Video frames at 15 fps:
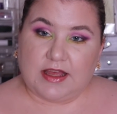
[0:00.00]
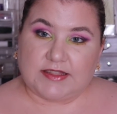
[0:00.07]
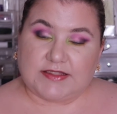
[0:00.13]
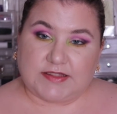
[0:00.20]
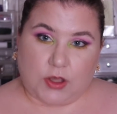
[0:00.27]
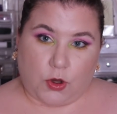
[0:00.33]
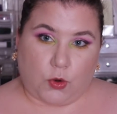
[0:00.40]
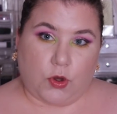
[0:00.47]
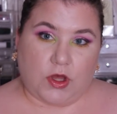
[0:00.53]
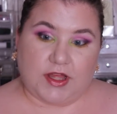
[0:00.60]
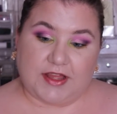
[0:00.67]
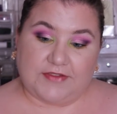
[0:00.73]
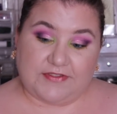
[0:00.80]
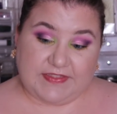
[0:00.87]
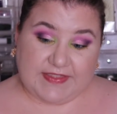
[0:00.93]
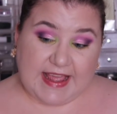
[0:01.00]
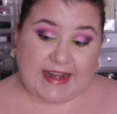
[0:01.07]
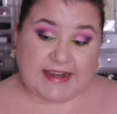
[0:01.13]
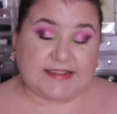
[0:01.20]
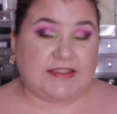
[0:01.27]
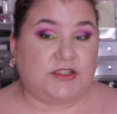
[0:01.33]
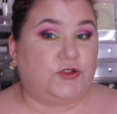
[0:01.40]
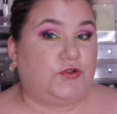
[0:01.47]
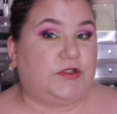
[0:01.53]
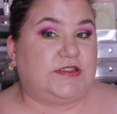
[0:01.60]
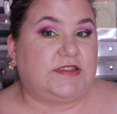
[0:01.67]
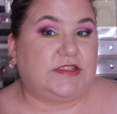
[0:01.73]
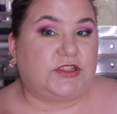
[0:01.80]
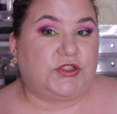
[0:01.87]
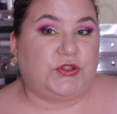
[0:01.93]
So if that is
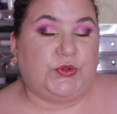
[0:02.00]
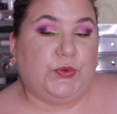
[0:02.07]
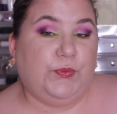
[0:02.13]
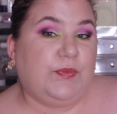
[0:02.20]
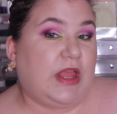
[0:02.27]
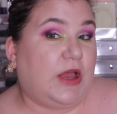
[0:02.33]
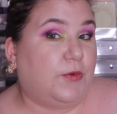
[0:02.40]
interesting too,